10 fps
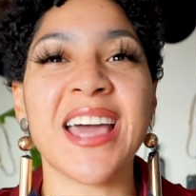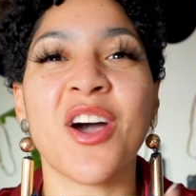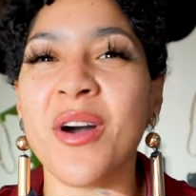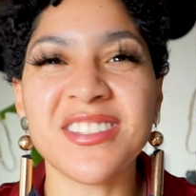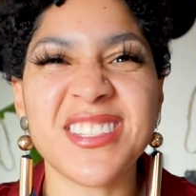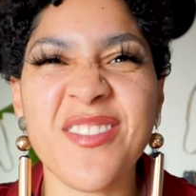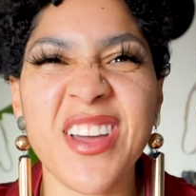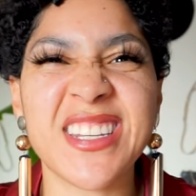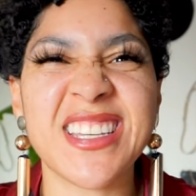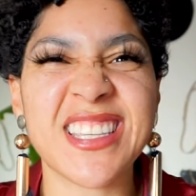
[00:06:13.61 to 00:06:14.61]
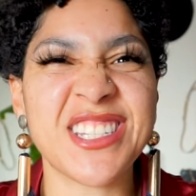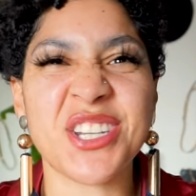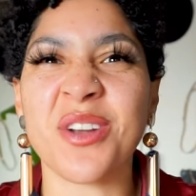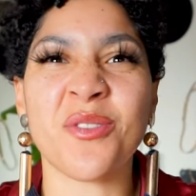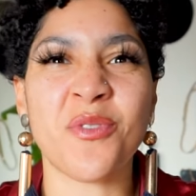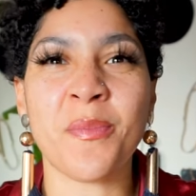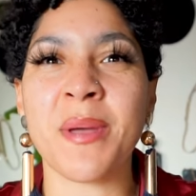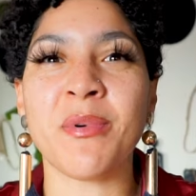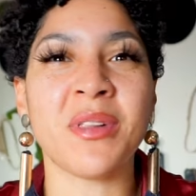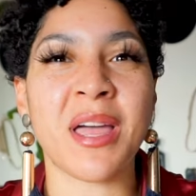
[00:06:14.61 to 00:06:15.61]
and I always just have ideas in general for people.